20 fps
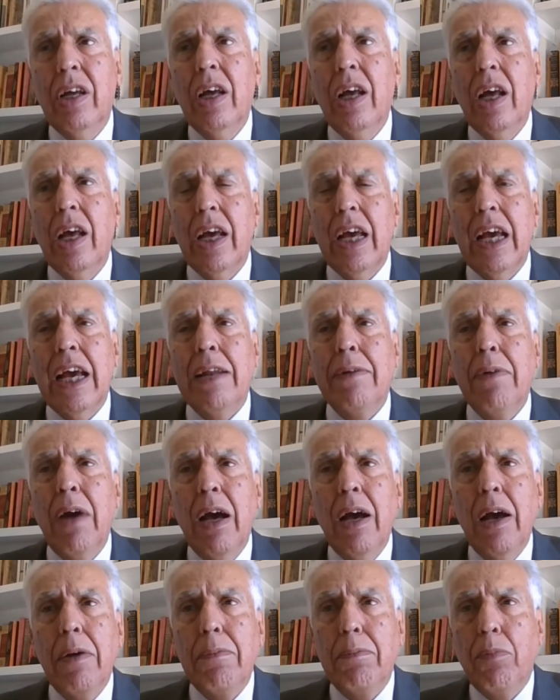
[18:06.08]
in
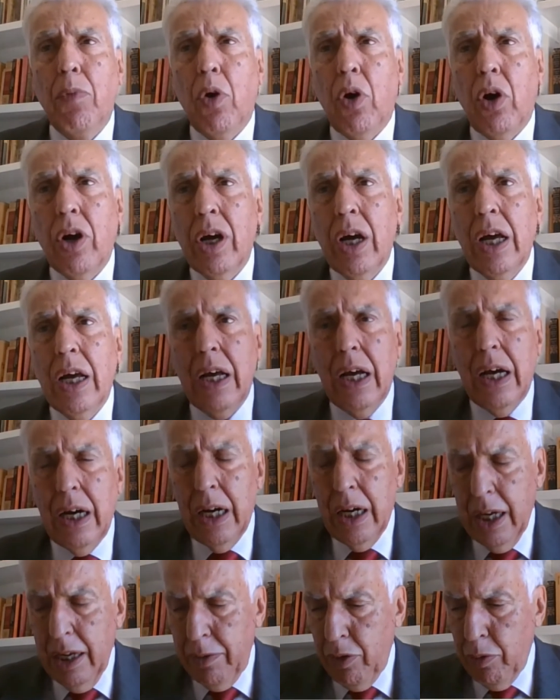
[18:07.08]
more,
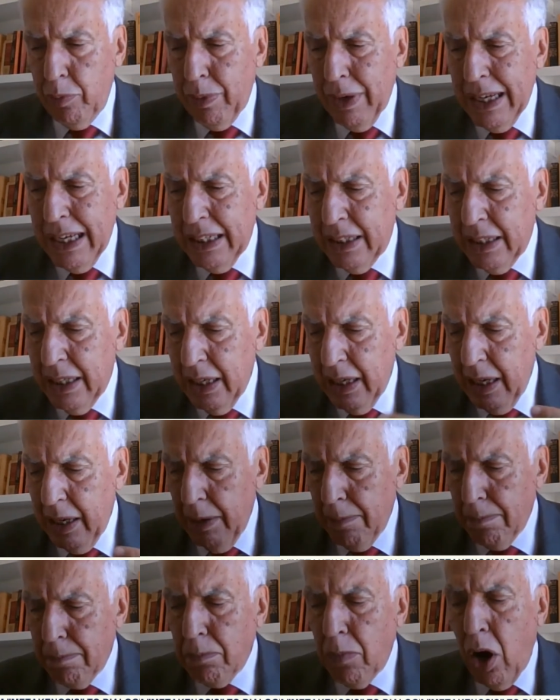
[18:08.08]
if you please,
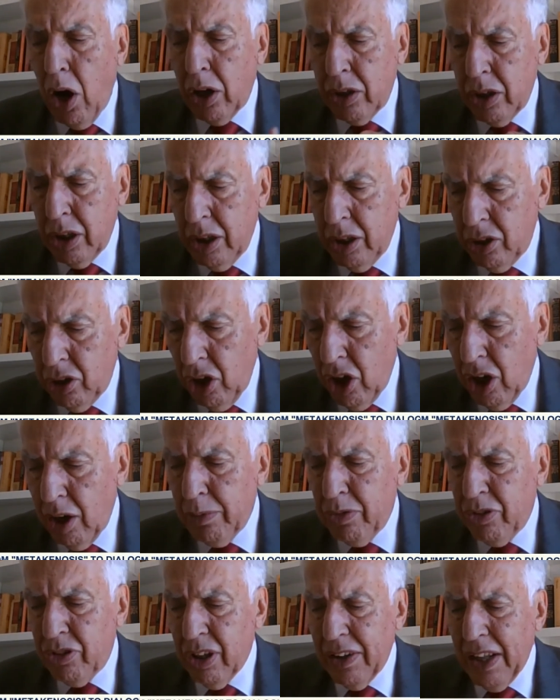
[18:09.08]
modern
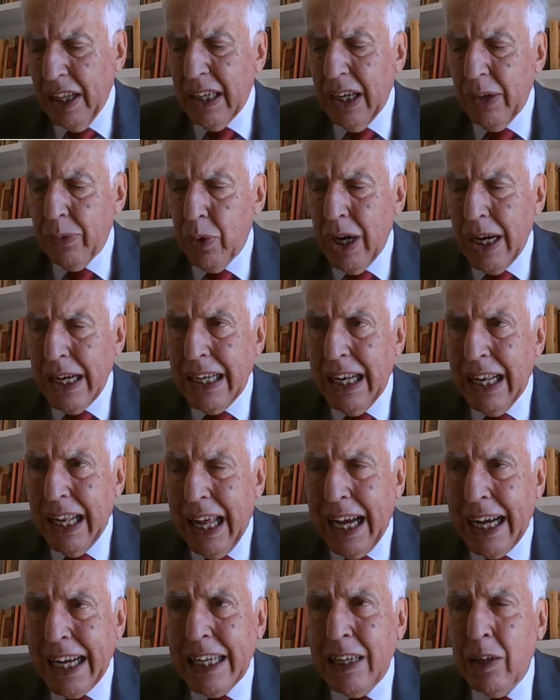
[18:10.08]
terms that were in
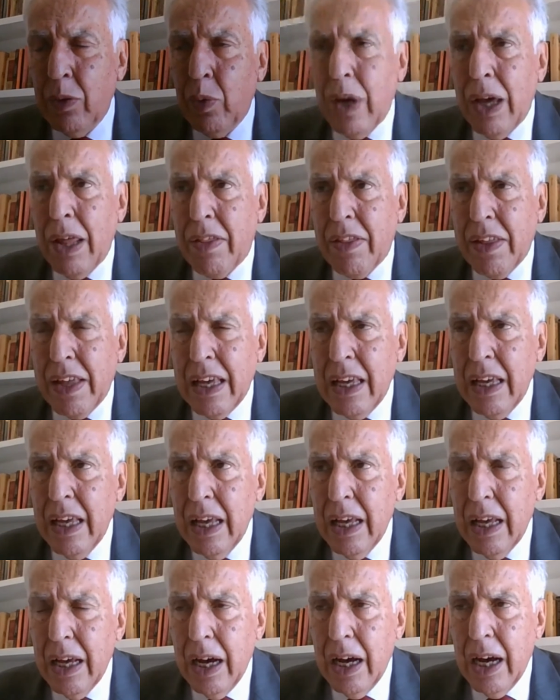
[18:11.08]
line with the
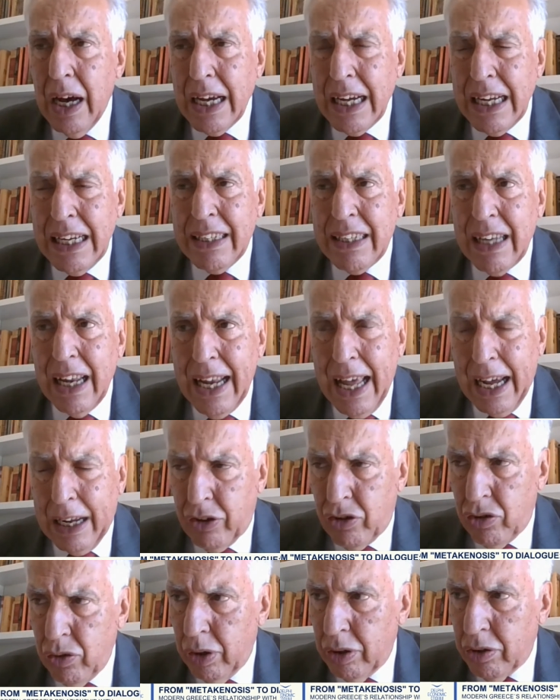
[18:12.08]

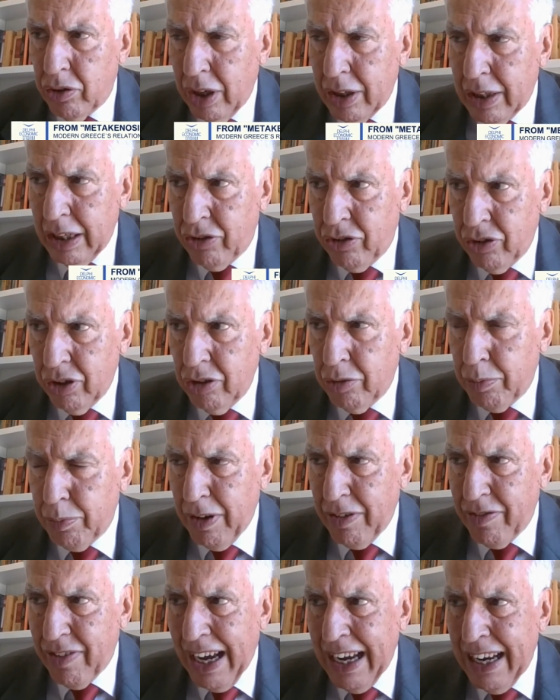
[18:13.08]
intellectual traditions
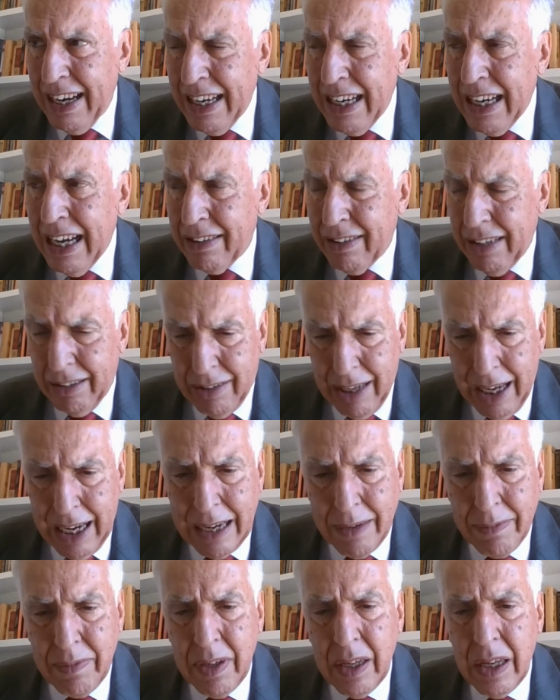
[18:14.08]
prevailing at the
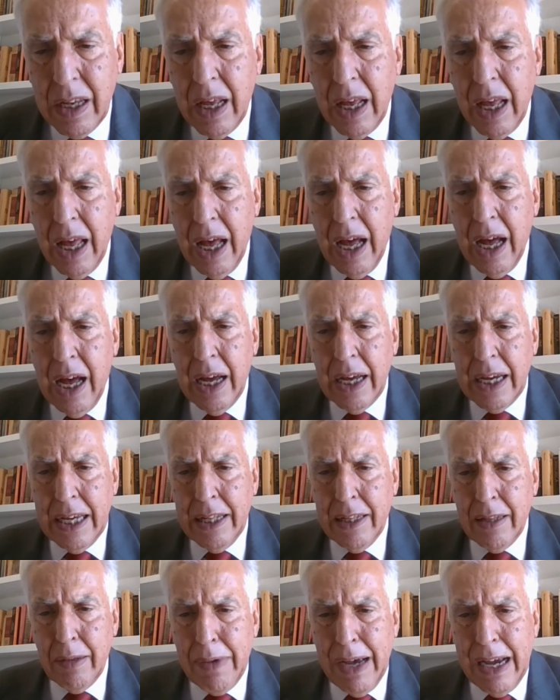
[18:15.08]
time in
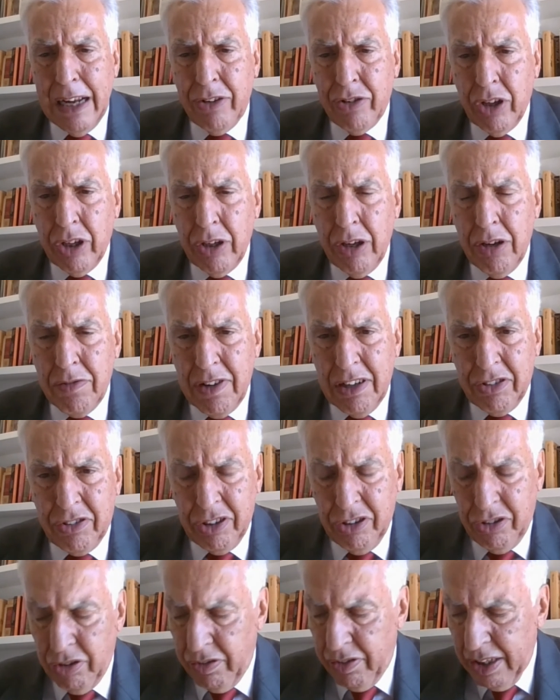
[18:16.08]
the major
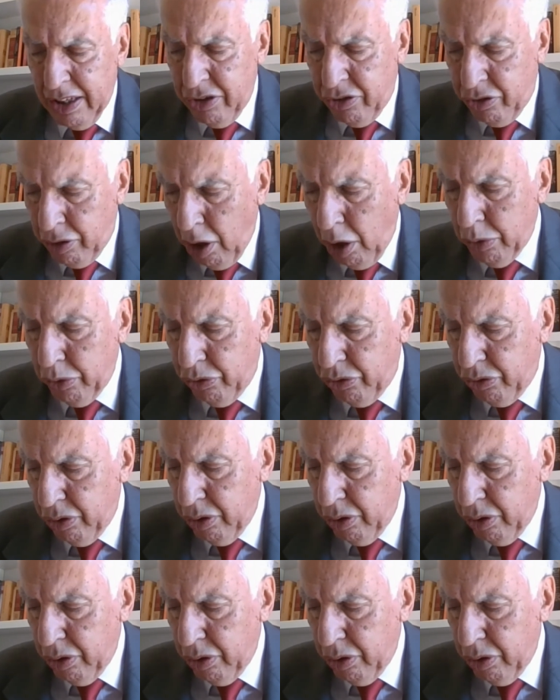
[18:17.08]
universities of the East Coast.